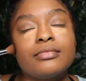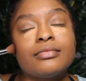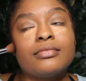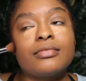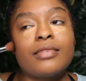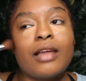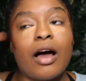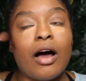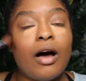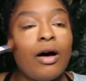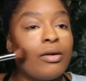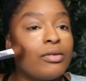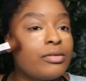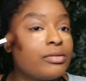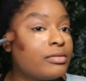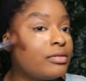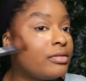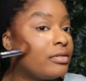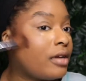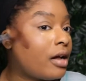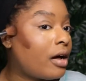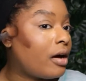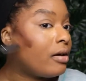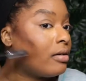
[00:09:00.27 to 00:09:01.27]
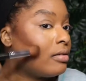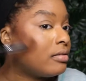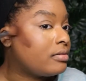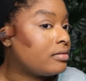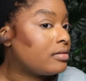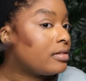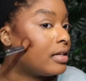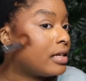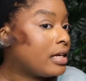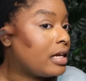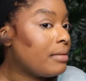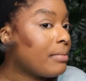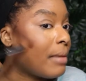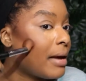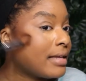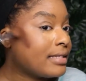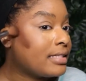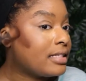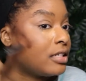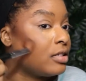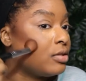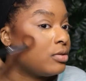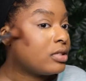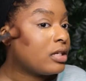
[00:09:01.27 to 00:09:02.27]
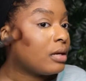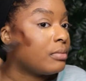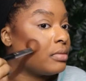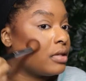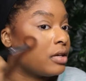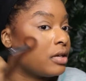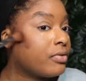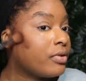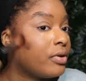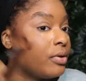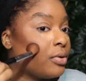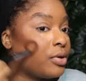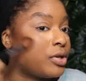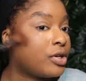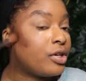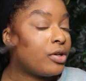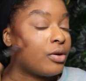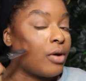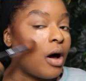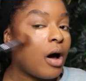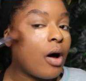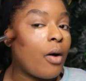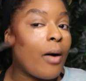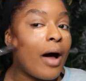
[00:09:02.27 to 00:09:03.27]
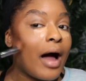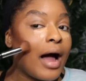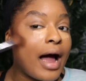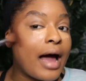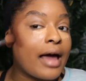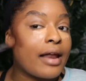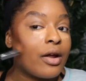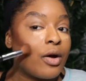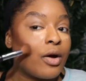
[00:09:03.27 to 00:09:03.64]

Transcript: Oh, you know, he might send you something real cute. Oh, I got a